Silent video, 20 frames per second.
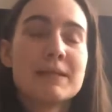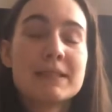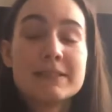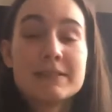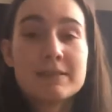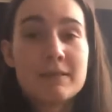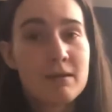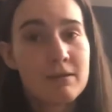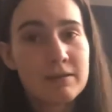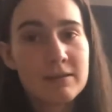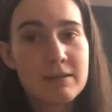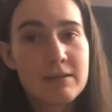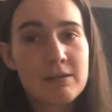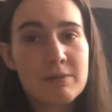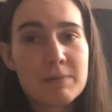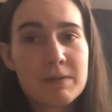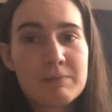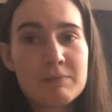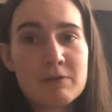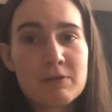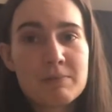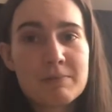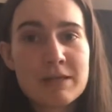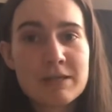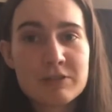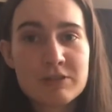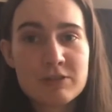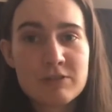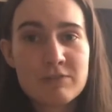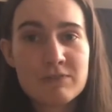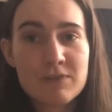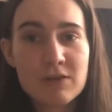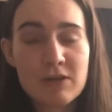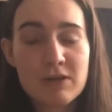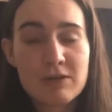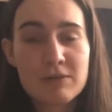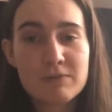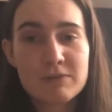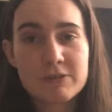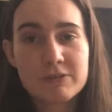did learn a little bit more about Joan of
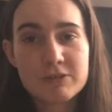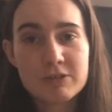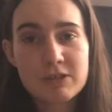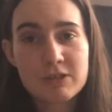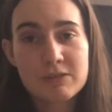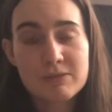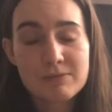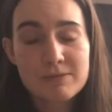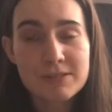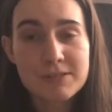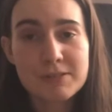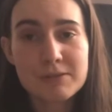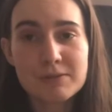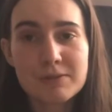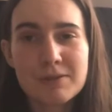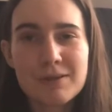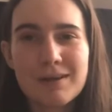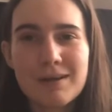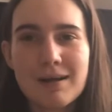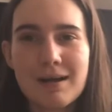Arc, which was cool.